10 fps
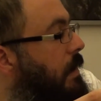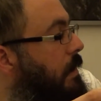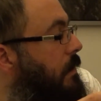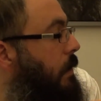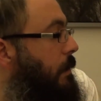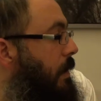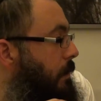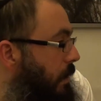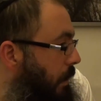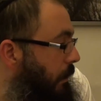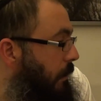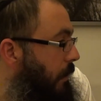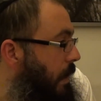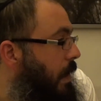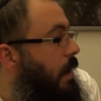is going to make me care
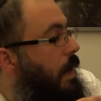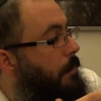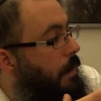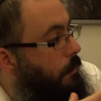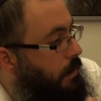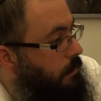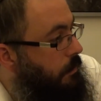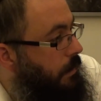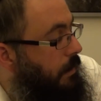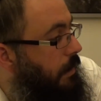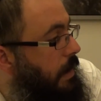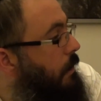about what you think and